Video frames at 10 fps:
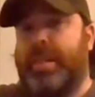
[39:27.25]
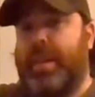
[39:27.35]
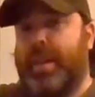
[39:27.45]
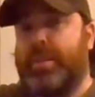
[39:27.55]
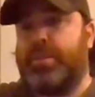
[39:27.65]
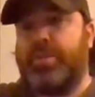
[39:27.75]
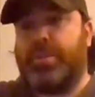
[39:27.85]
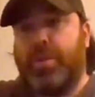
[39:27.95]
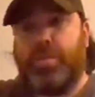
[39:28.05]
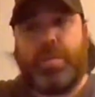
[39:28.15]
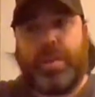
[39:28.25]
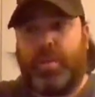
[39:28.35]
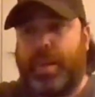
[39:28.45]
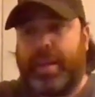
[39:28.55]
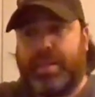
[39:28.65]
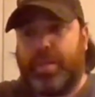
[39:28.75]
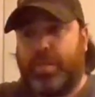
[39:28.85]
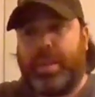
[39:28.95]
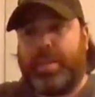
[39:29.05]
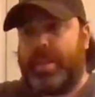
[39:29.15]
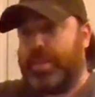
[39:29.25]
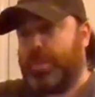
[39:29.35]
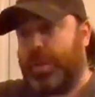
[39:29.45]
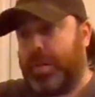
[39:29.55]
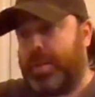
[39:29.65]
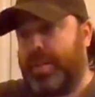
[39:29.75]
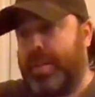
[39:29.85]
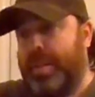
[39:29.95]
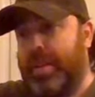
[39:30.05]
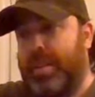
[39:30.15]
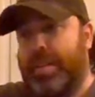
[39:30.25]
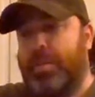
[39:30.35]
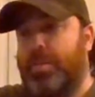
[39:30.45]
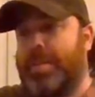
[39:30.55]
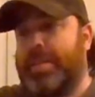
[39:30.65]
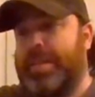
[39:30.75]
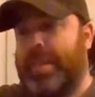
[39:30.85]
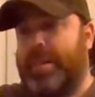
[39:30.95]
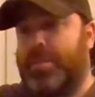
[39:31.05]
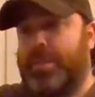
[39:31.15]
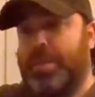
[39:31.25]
they don't want to go back to the way things were. They don't want the same